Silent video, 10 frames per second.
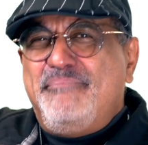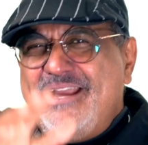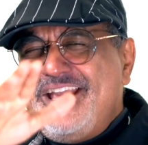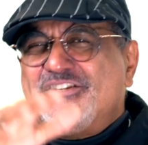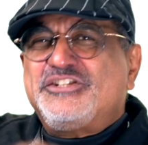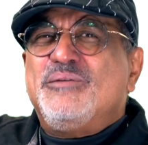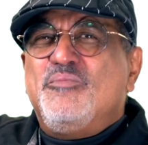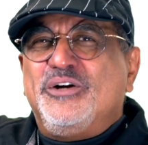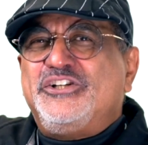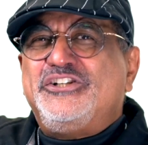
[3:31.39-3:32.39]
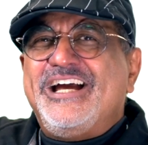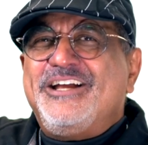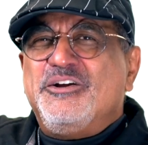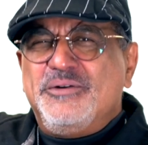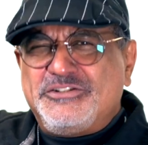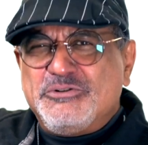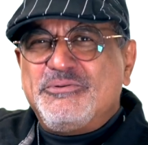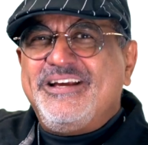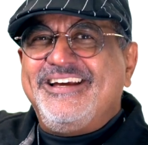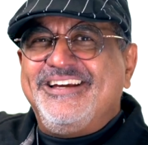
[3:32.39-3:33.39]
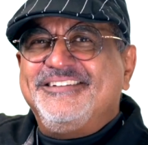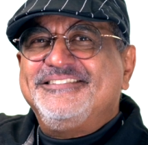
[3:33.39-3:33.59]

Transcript: Be in someone's shadow, it's okay.